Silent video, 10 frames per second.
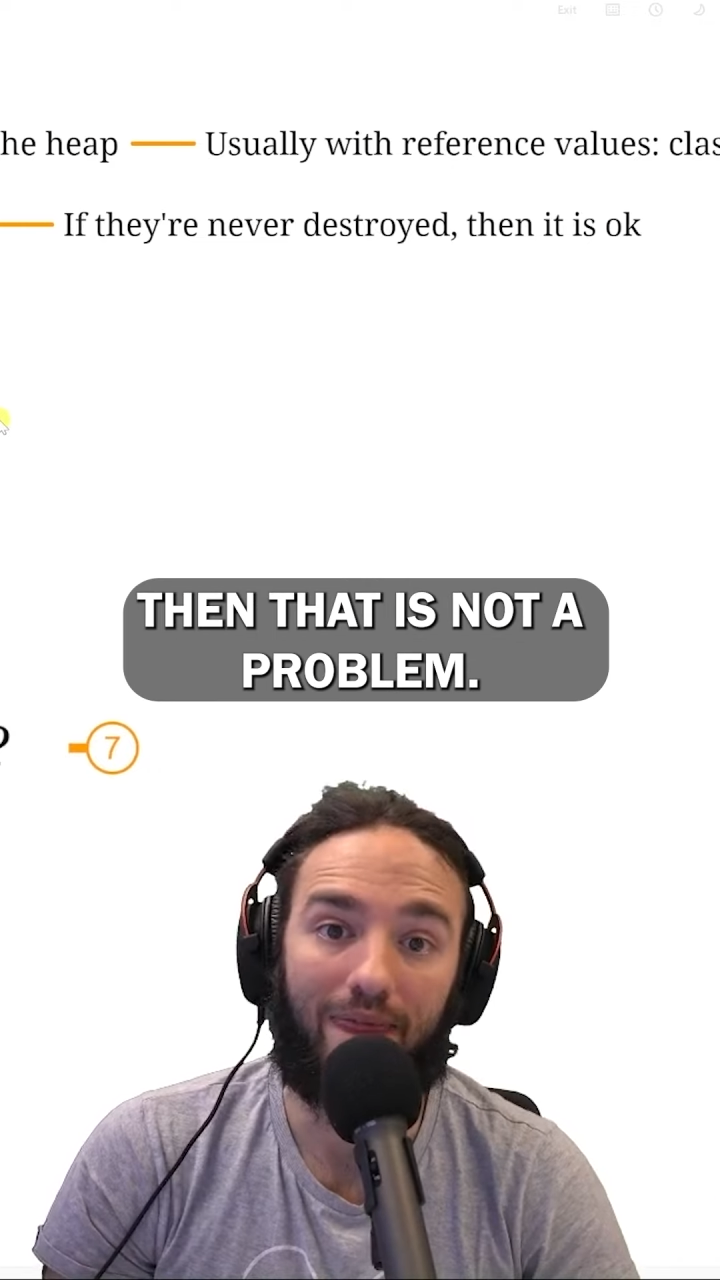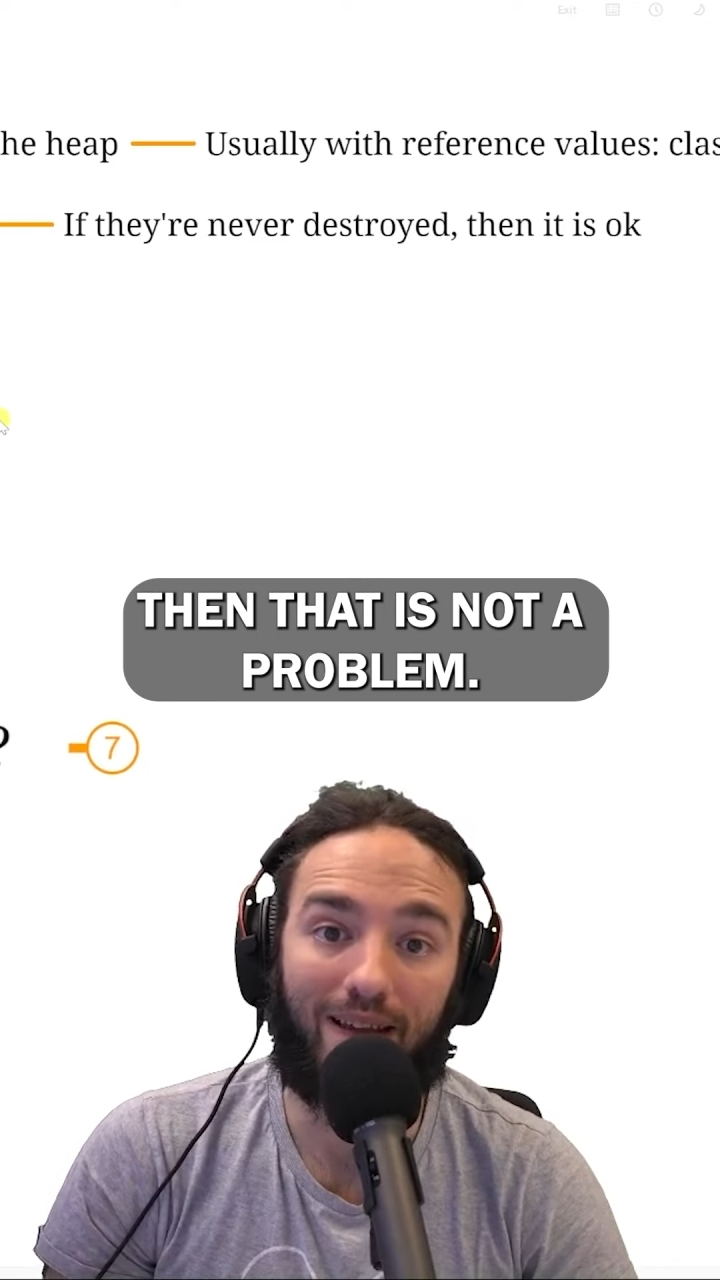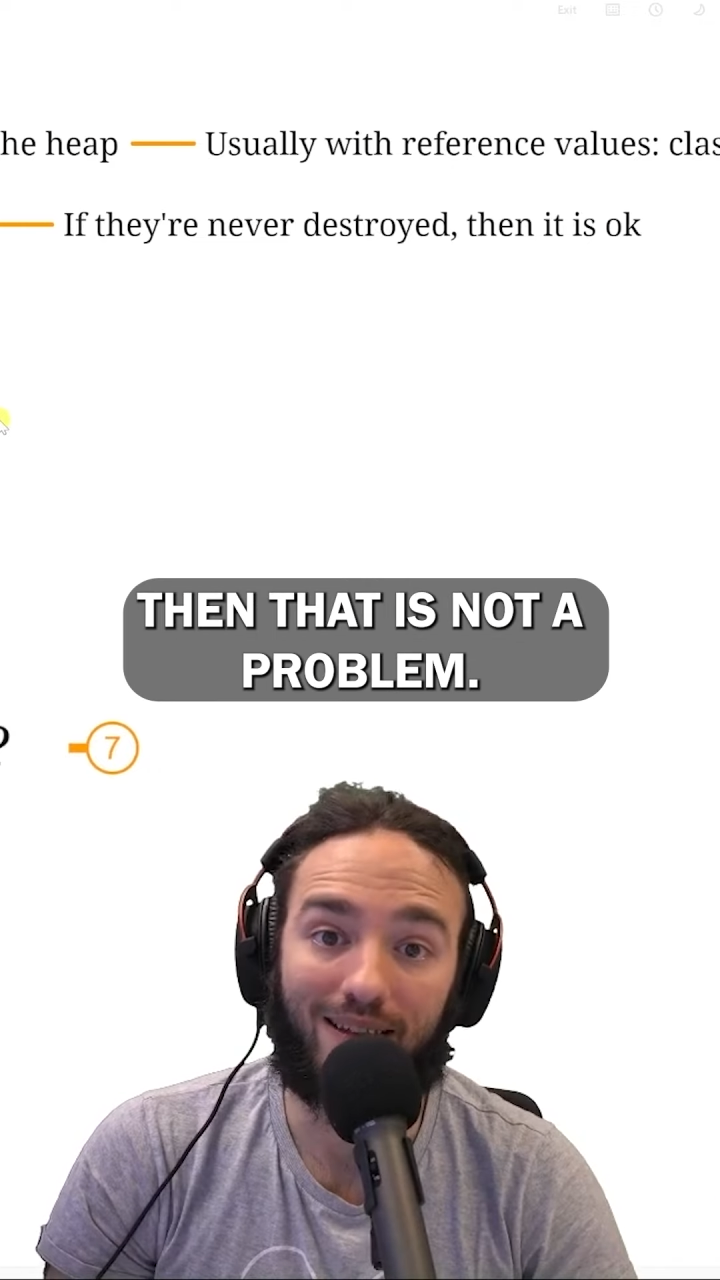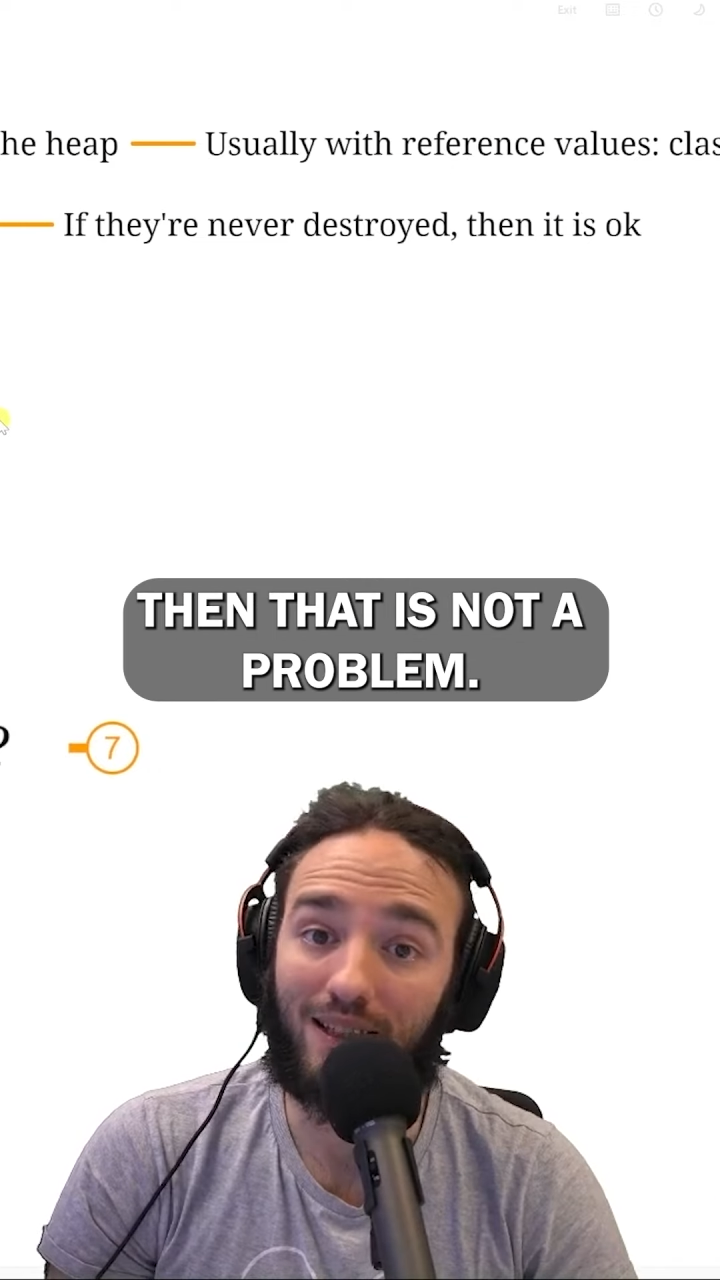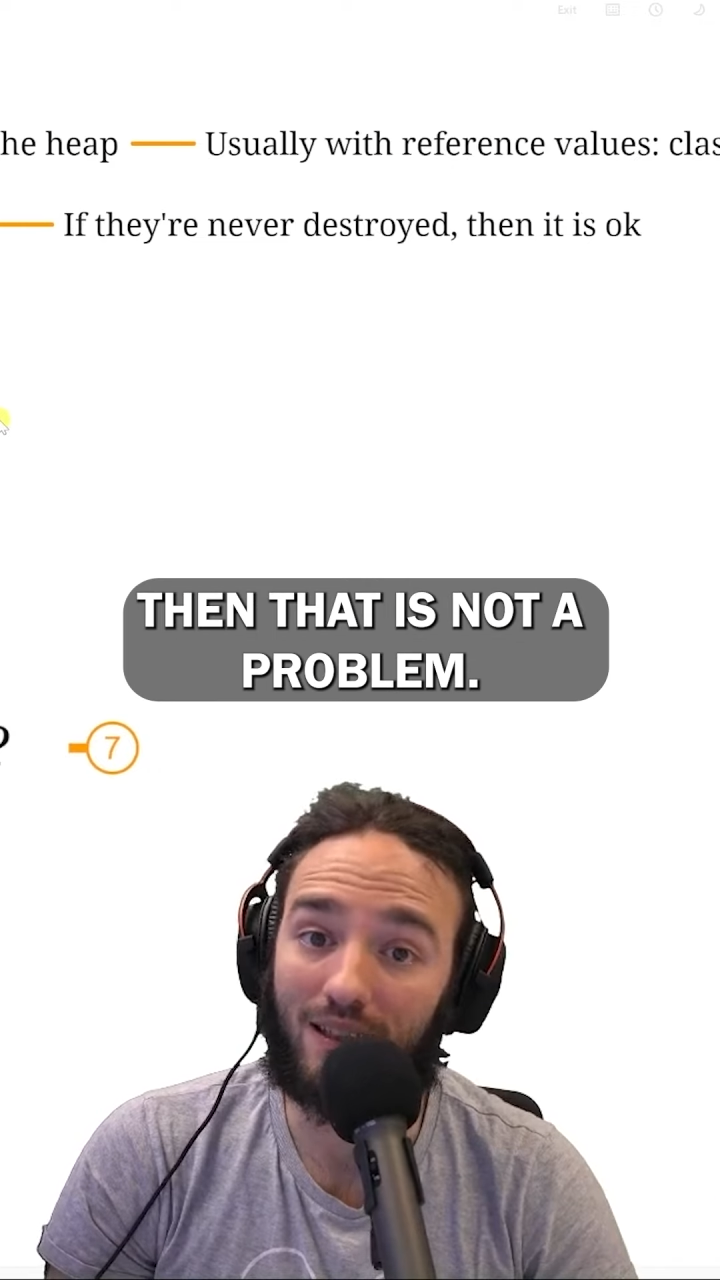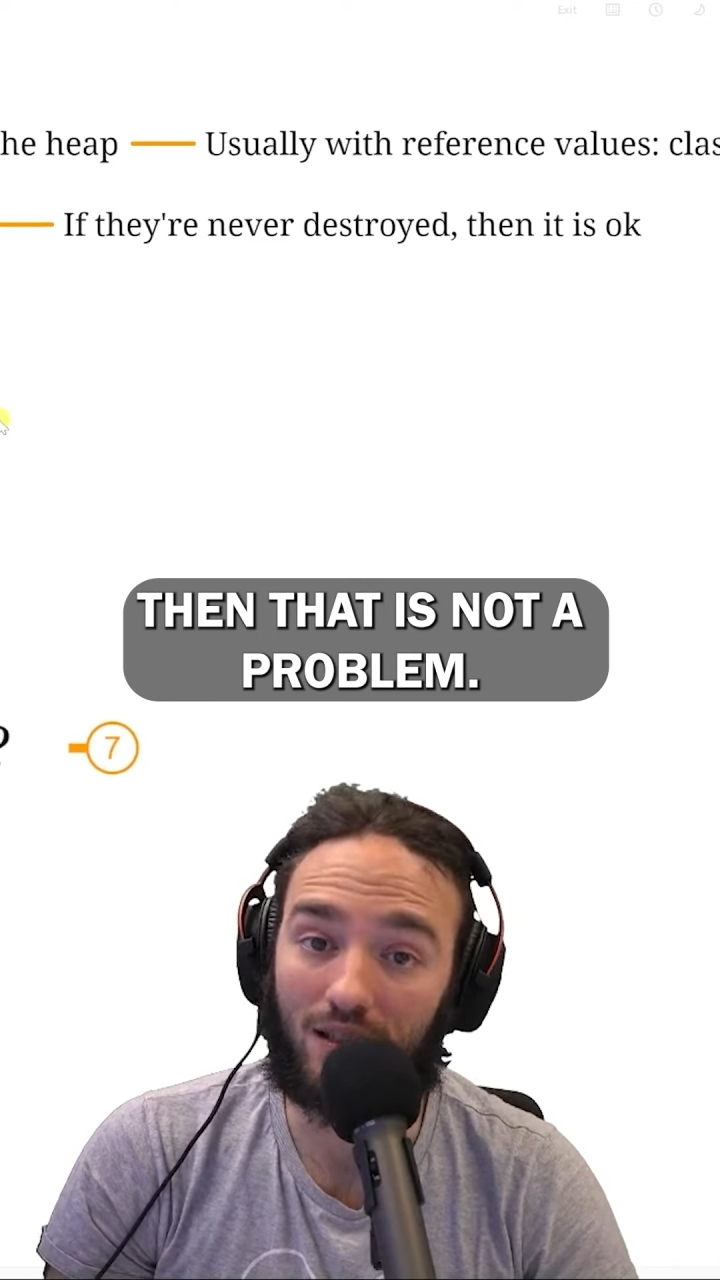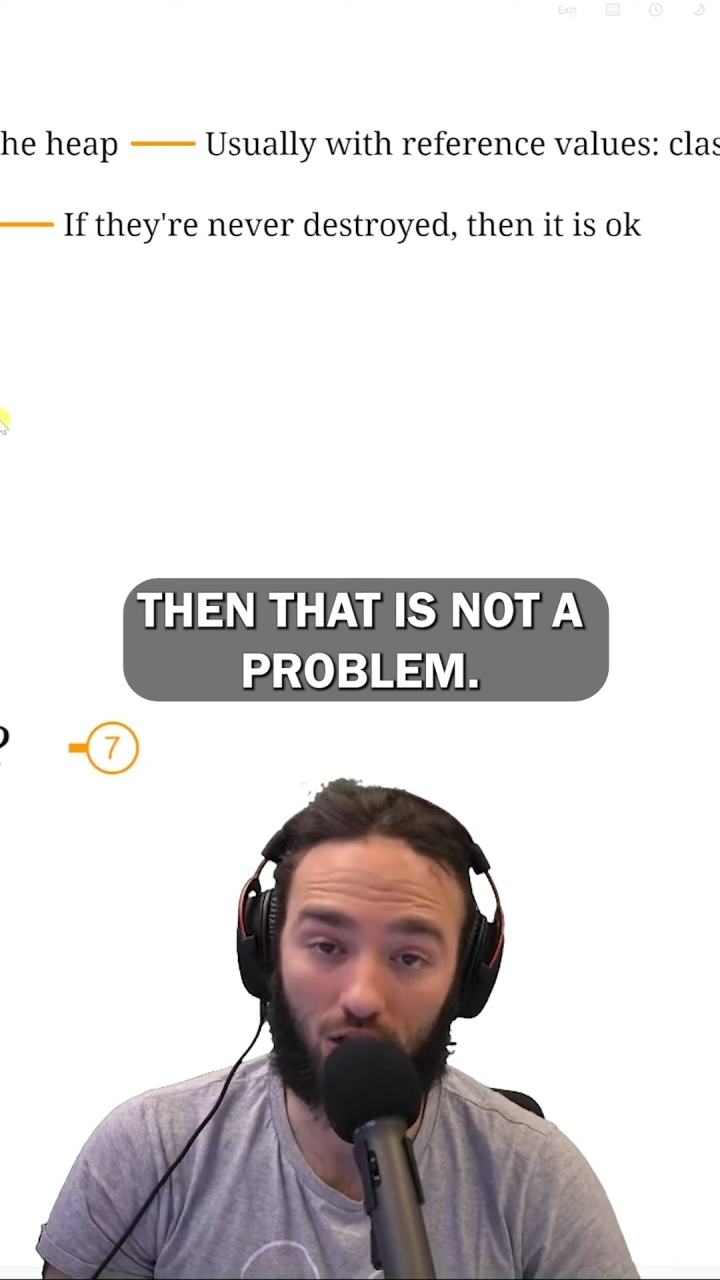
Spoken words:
then that is